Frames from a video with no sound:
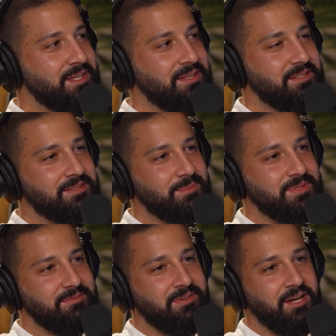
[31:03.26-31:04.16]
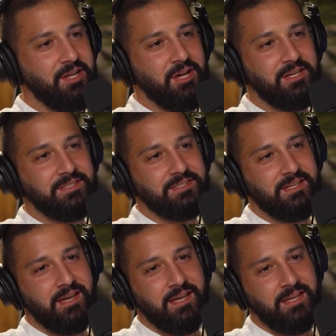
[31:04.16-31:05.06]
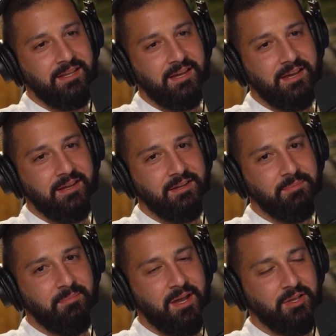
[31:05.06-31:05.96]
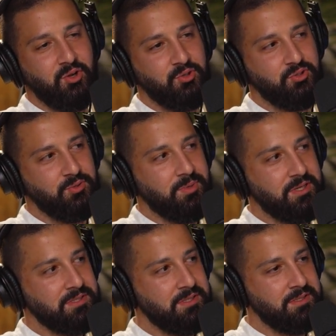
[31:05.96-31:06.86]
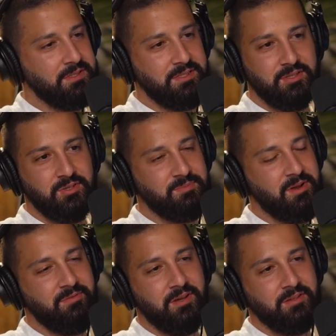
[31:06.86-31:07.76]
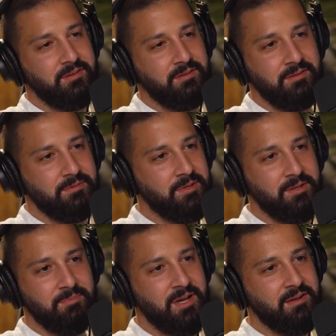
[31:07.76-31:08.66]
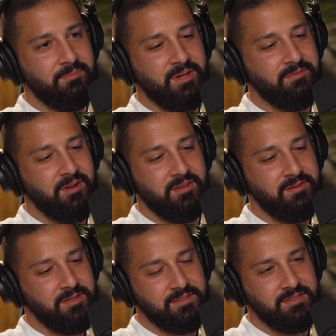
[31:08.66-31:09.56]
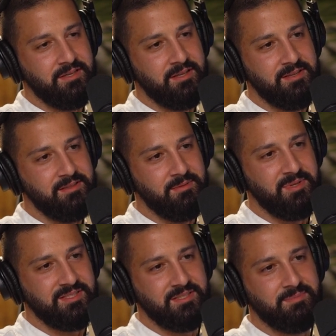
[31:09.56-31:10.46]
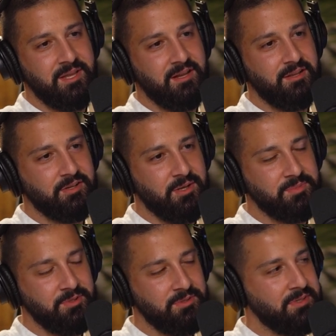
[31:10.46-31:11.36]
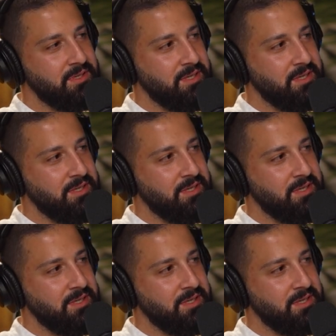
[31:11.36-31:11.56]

to be very honest, my go-to person is always my father. My father is the businessman I look up to.